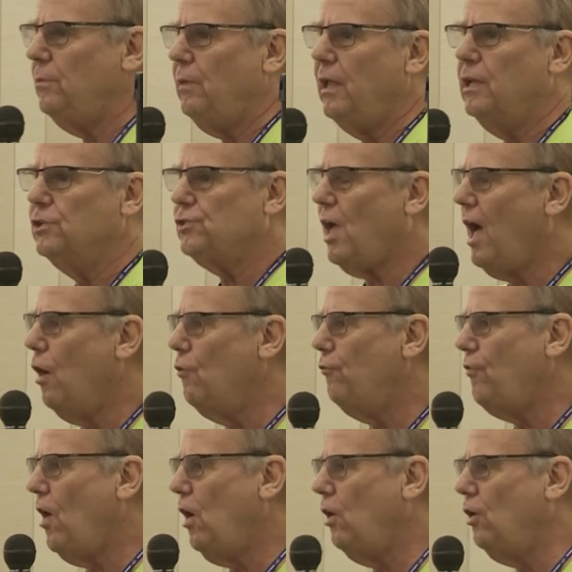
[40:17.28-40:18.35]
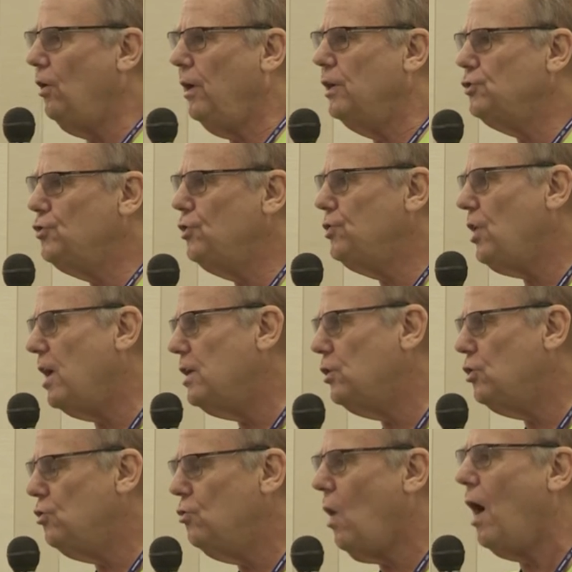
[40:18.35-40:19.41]
is how far it should
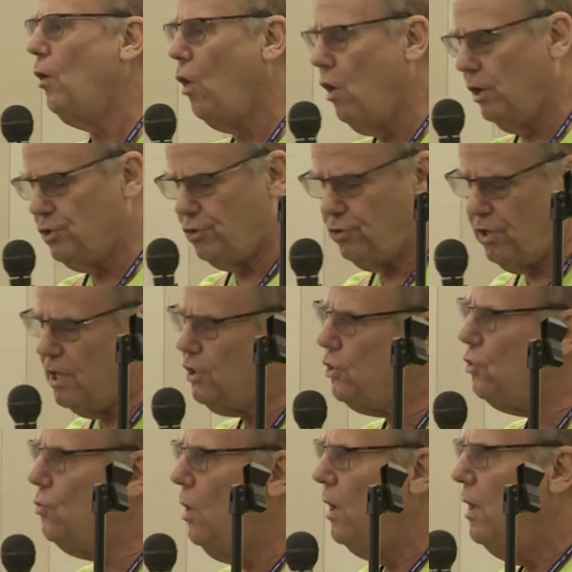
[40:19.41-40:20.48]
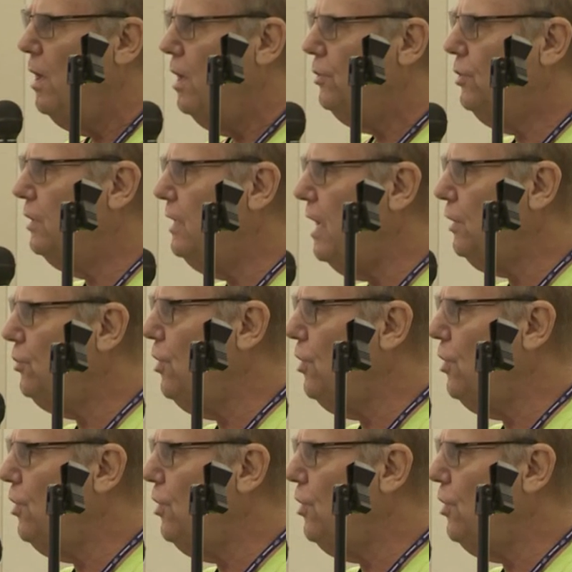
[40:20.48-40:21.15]
take you, how long it should take you to get